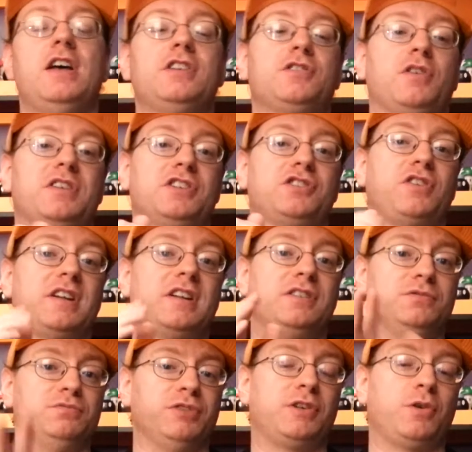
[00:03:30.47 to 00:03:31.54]
So I'm going to try
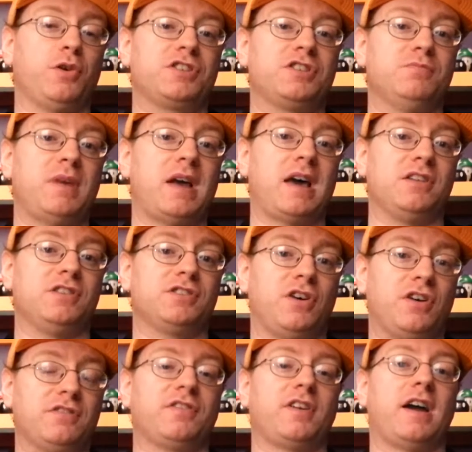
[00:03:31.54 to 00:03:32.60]
to record some battles
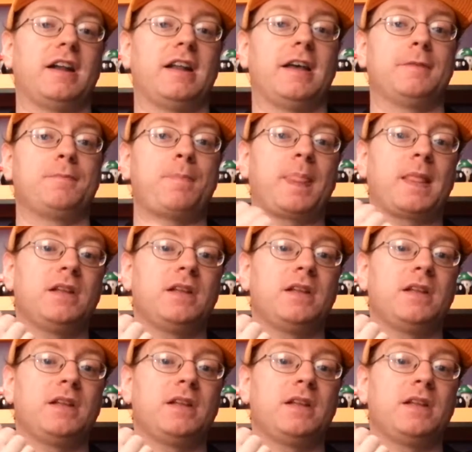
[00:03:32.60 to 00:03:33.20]
on Friday,